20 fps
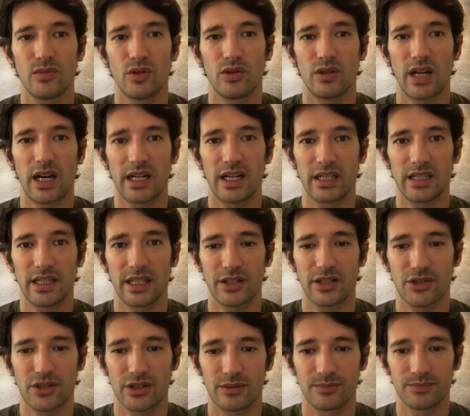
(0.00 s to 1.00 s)
on
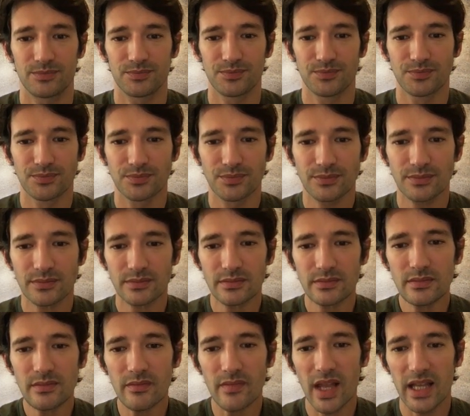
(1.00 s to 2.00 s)
architecture.
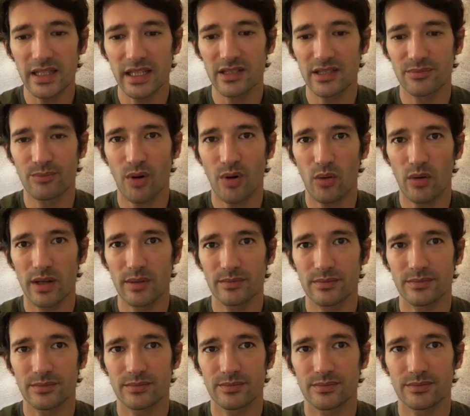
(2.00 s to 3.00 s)
And this poem